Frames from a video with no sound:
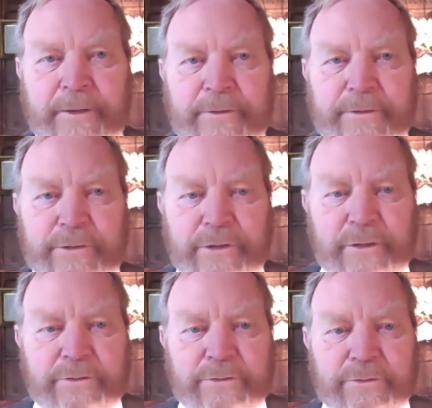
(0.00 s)
that
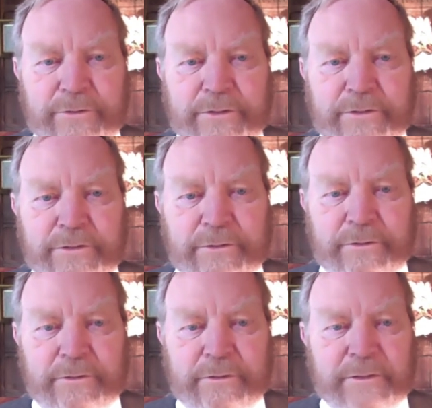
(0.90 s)
God thought it
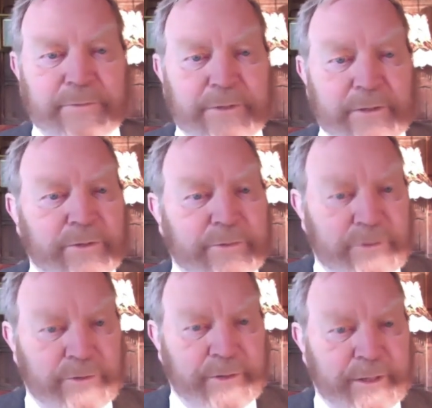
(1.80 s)
something worth
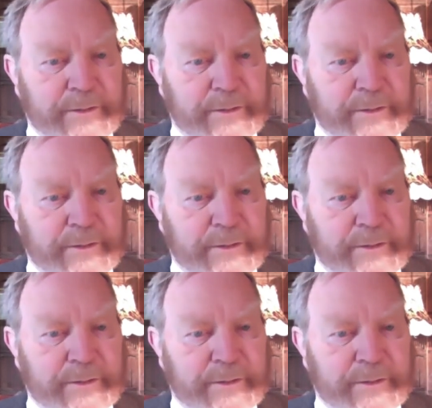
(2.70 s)
doing,